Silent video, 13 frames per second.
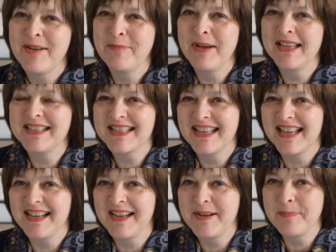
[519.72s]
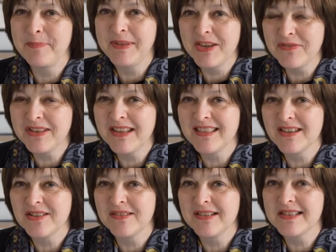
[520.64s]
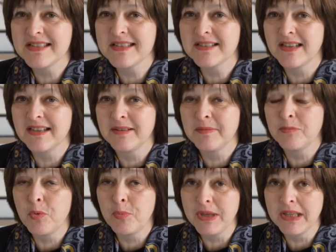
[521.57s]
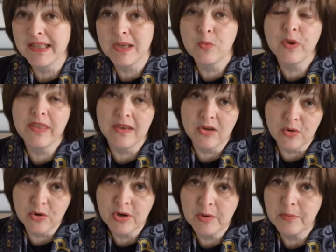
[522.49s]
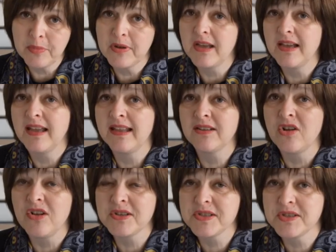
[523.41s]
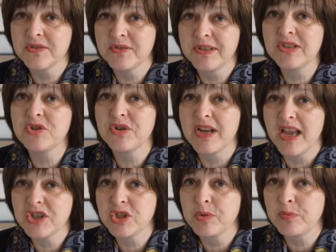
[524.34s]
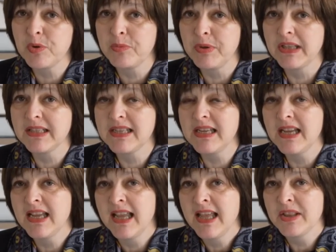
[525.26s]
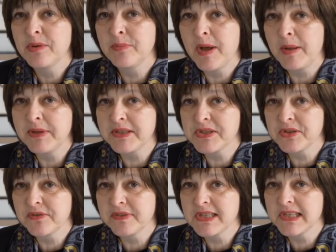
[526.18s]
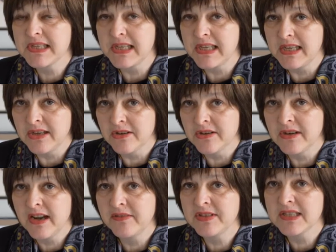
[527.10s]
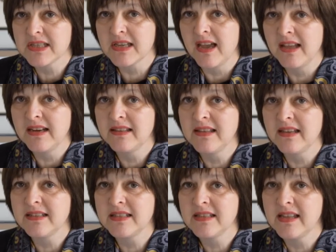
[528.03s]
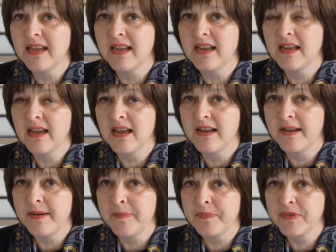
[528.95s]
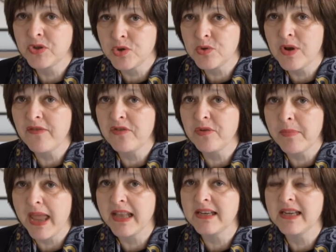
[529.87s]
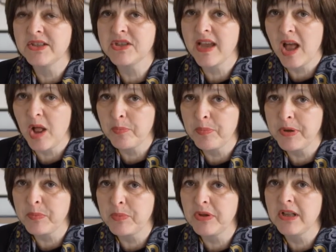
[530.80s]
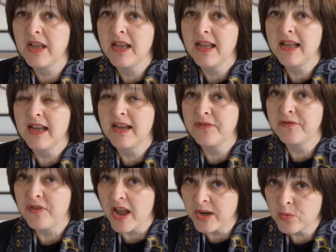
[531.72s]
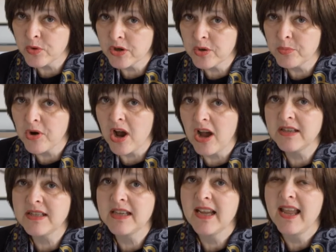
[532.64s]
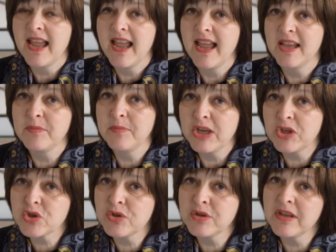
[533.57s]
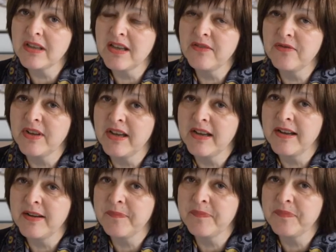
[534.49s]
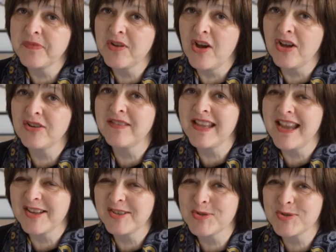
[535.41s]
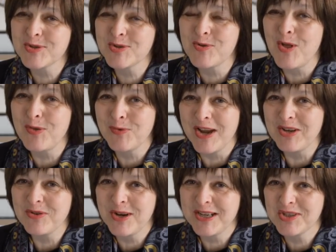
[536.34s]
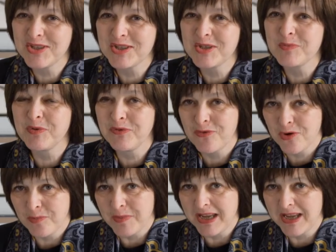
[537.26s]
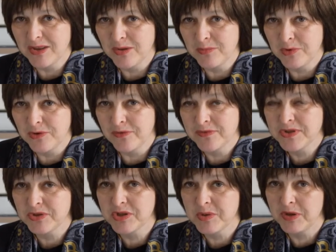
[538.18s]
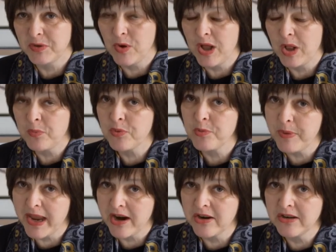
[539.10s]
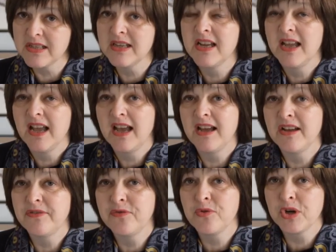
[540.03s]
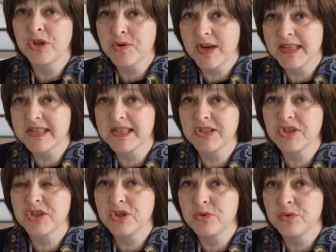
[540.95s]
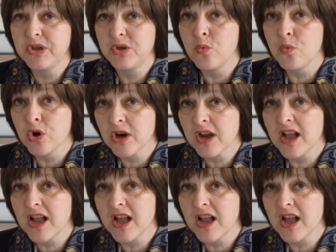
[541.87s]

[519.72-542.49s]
but uh, given that there is uh, mobility within Europe, and also international mobility. The public services here have decided that they um, do have a mandate to help people uh, find work abroad and make sure that they've uh, got the answers to all the right questions before making the move. So to be well prepared uh, for a transition to a new work